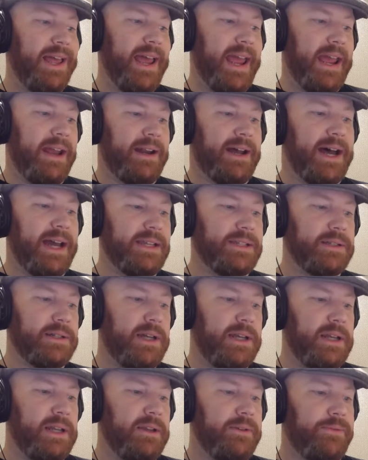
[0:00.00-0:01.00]
and
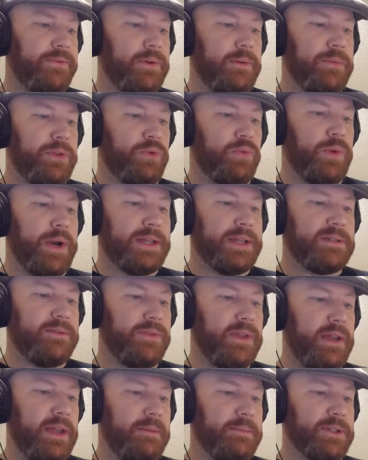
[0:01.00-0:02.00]
isolating it from the rest of
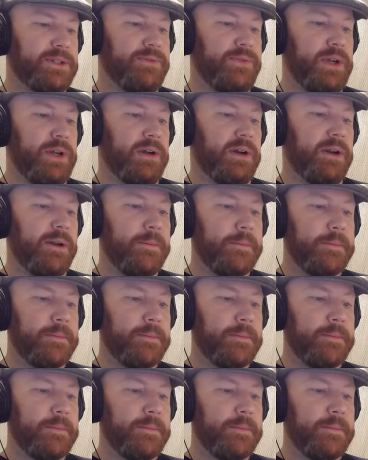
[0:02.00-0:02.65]
the hemisphere.